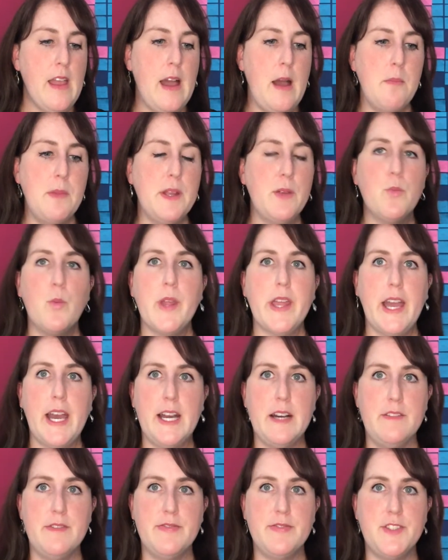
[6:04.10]
I mean, we
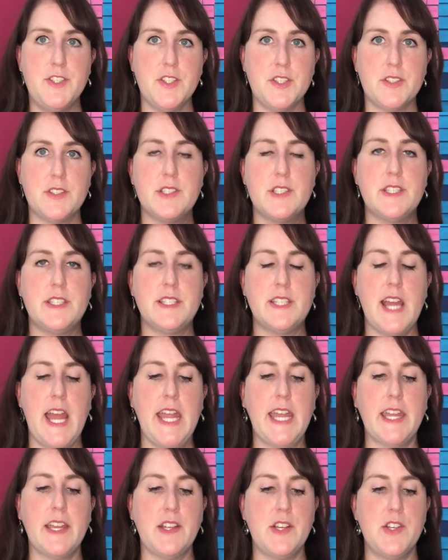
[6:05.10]
have just
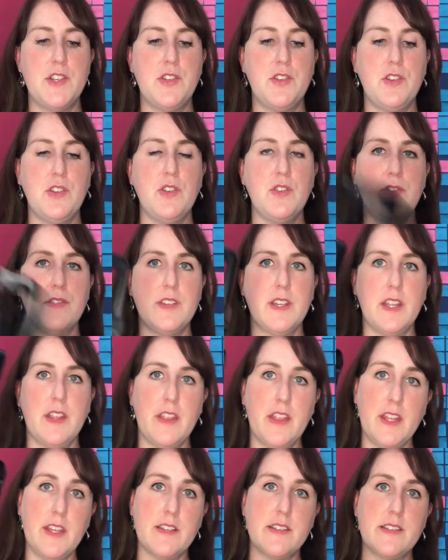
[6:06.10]
taken to using
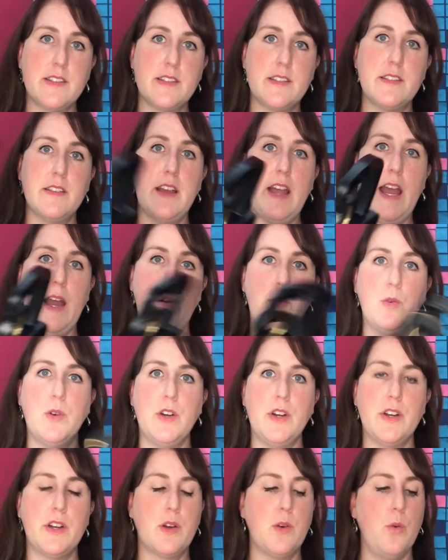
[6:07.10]
this at
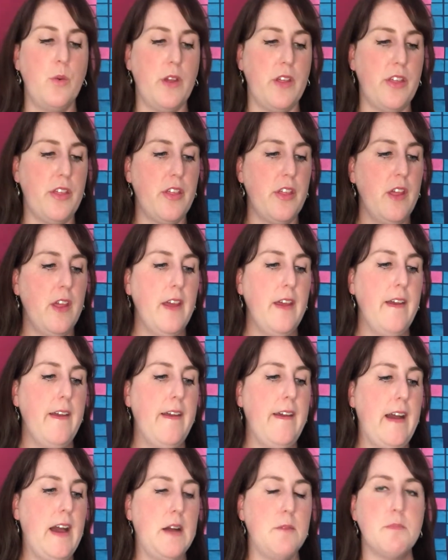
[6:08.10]
work with
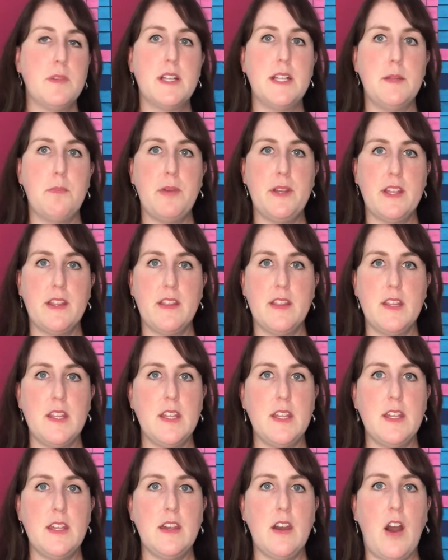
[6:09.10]
clipping
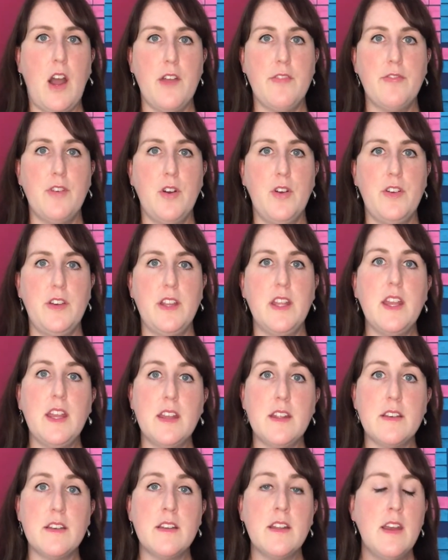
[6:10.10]
the iPhone
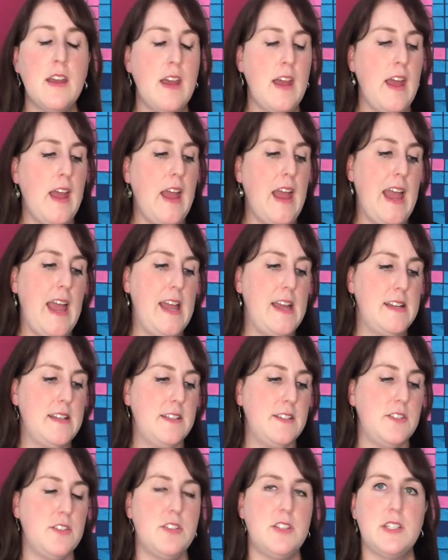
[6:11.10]
in
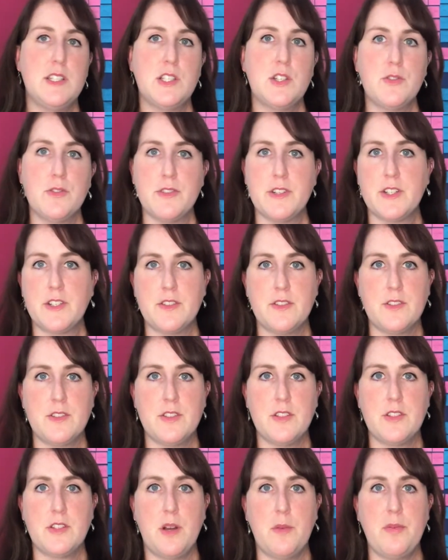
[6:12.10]
and screwing it onto
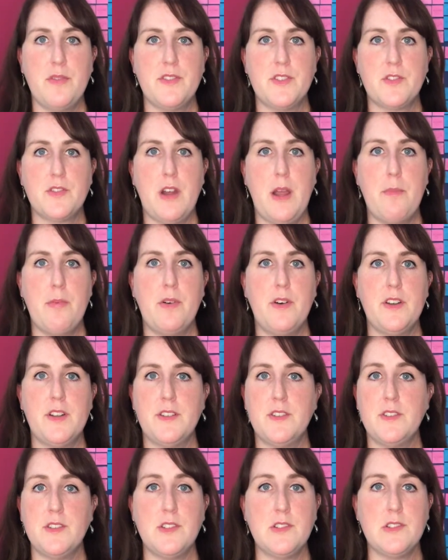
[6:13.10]
the top of a tripod
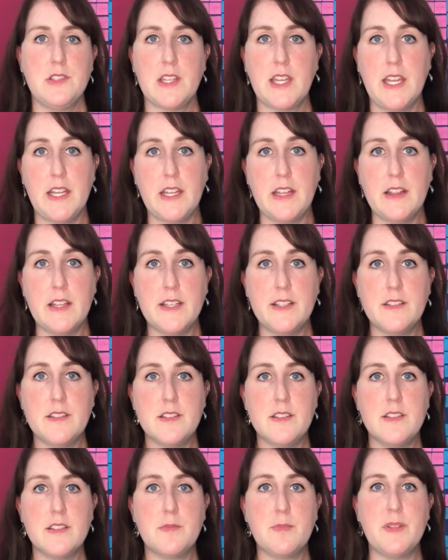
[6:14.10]
and not using any
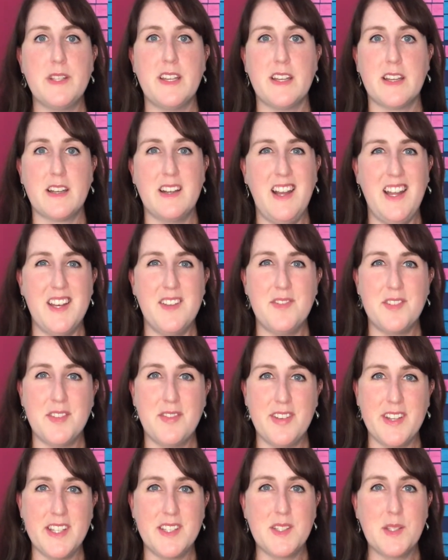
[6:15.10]
lenses, but that kind of
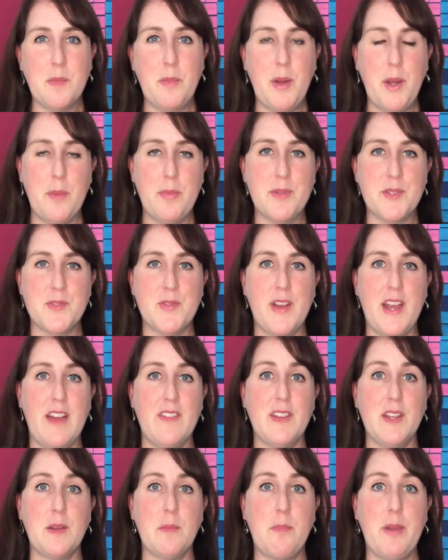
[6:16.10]
defeats the purpose for
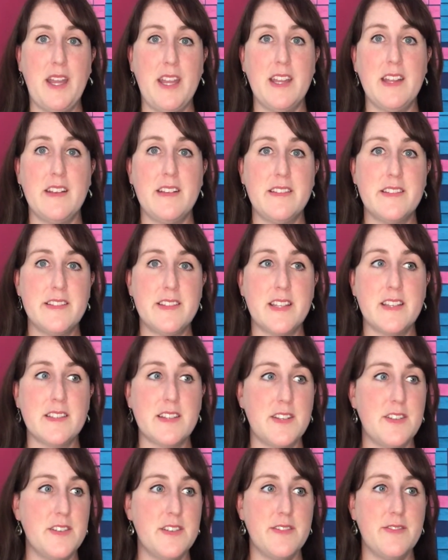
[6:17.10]
having paid
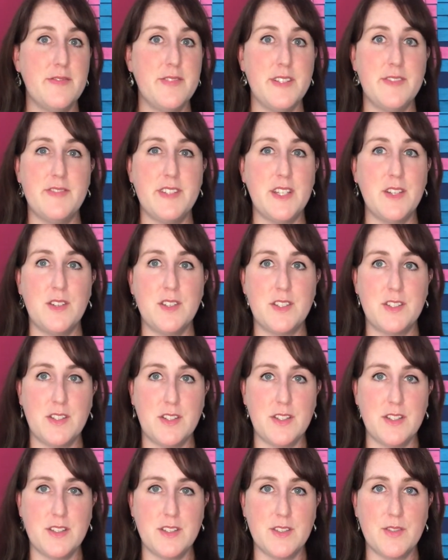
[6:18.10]
$650
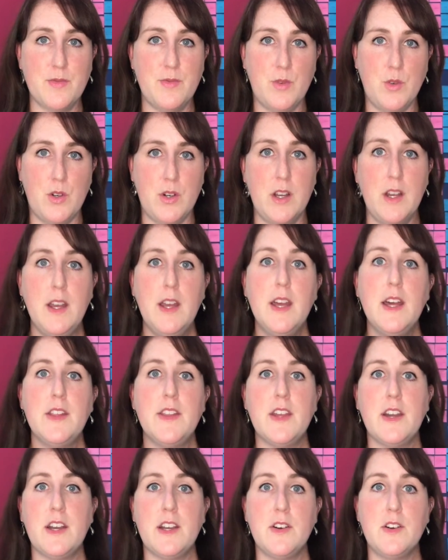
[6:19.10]
odd for
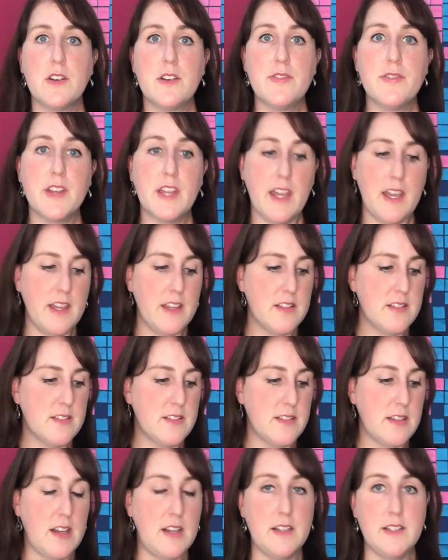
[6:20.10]
the iOgrapher
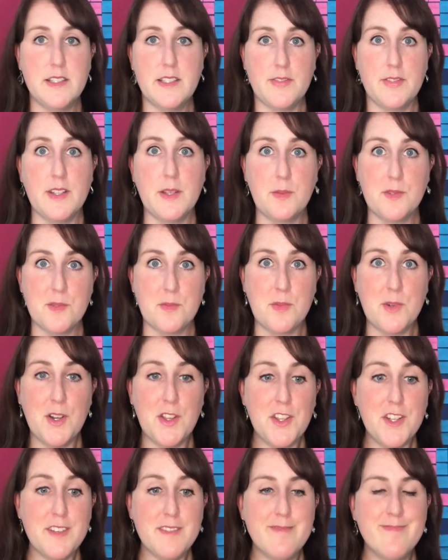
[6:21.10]
case. It definitely wasn't
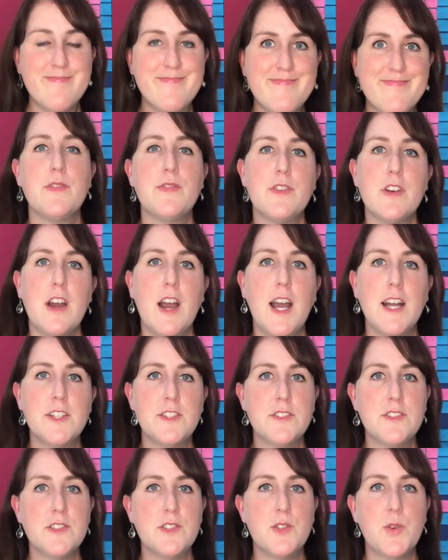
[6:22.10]
worth it. For
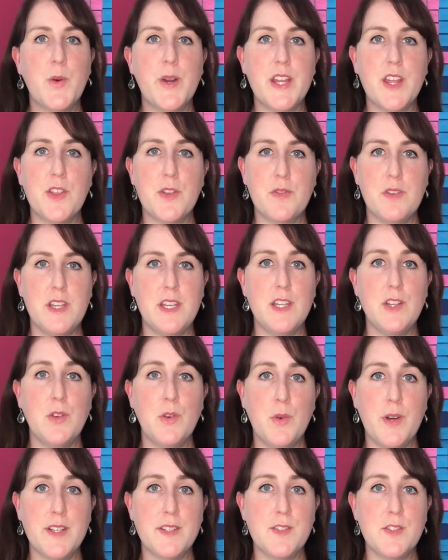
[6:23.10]
$123
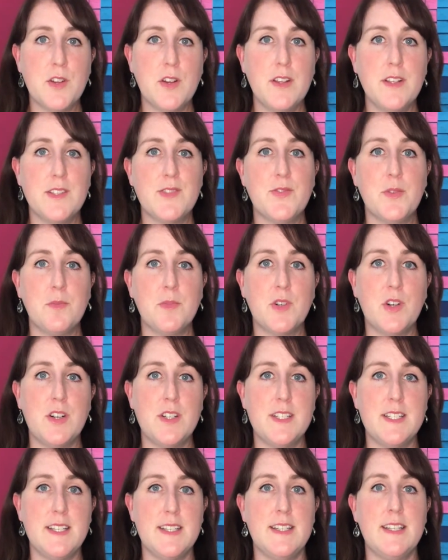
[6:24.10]
US from
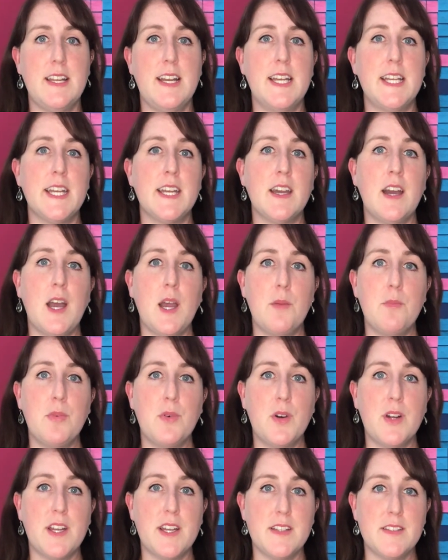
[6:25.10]
Content Lighting, I
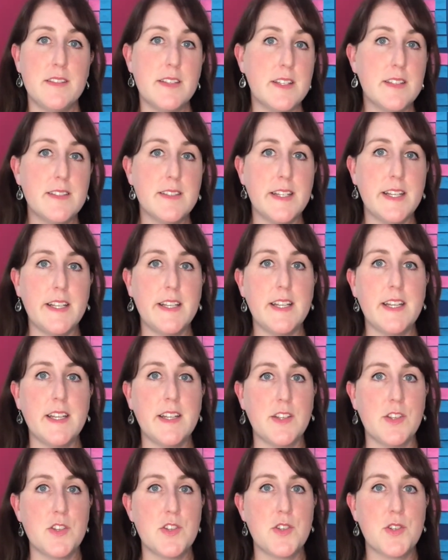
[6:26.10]
bought a
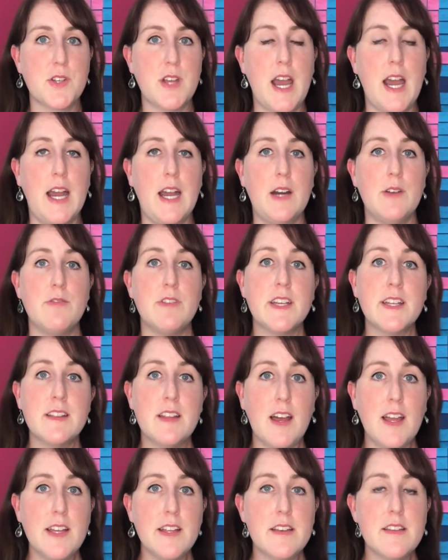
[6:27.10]
16-inch ring
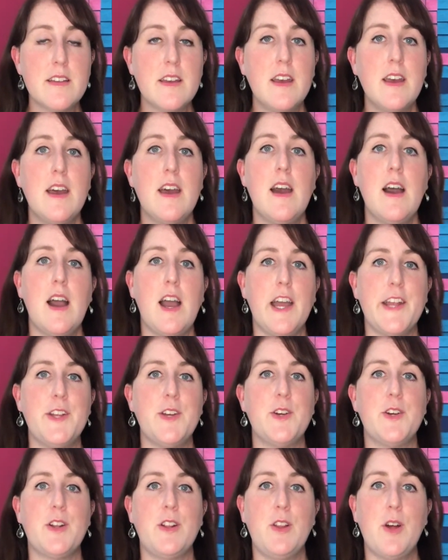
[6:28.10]
light. I'd
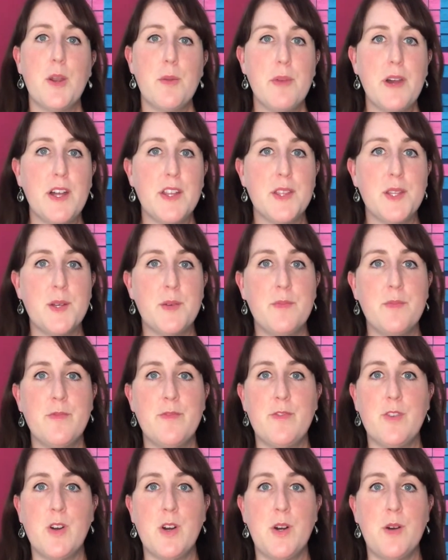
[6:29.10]
heard a lot about them
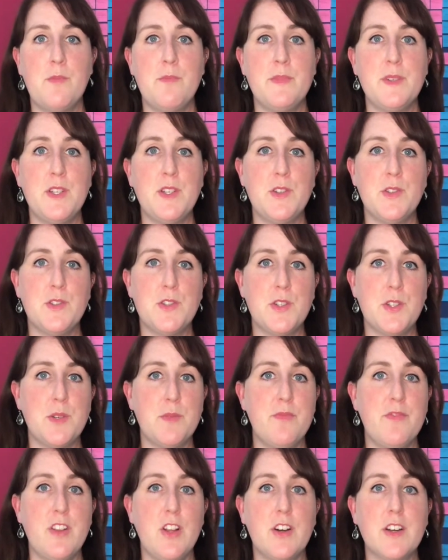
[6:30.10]
from
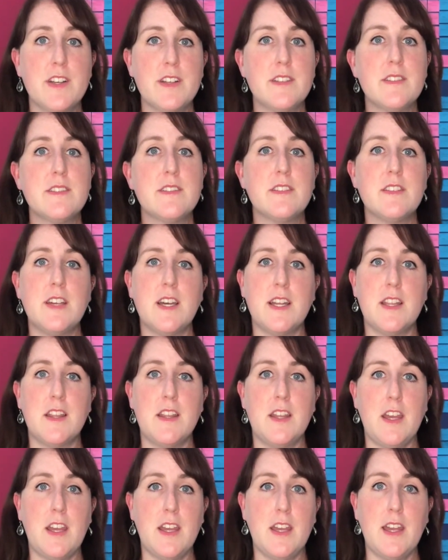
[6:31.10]
YouTube vloggers, that
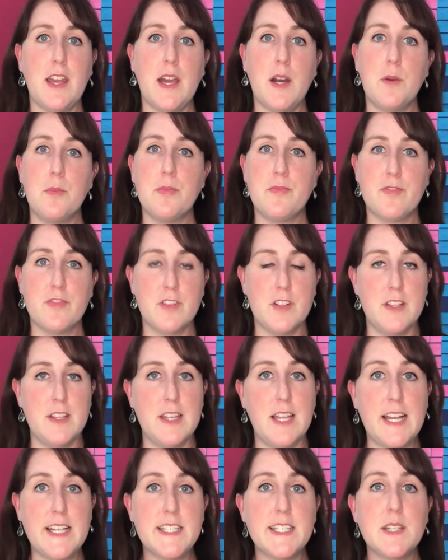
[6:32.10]
they help for
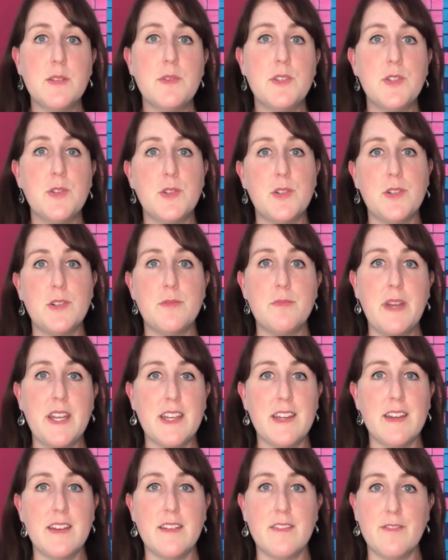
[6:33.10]
lighting when you're
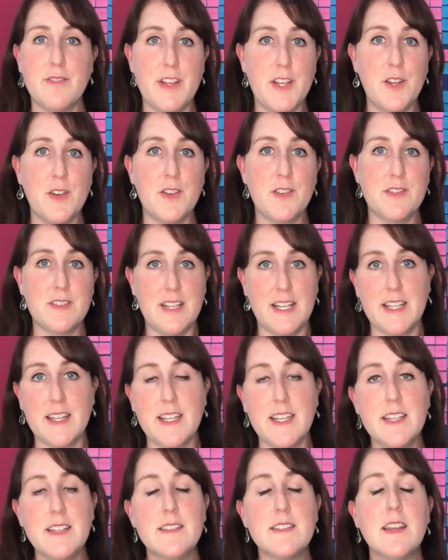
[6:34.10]
making videos like
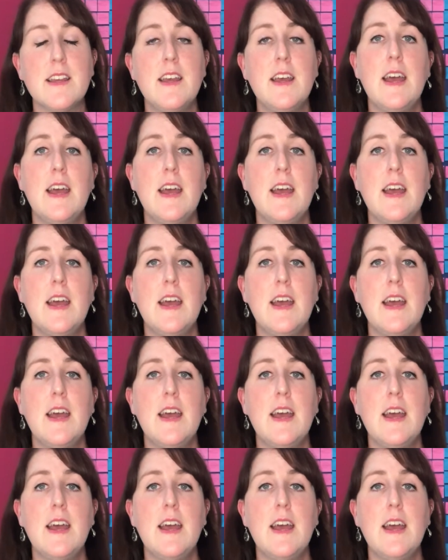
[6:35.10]
these.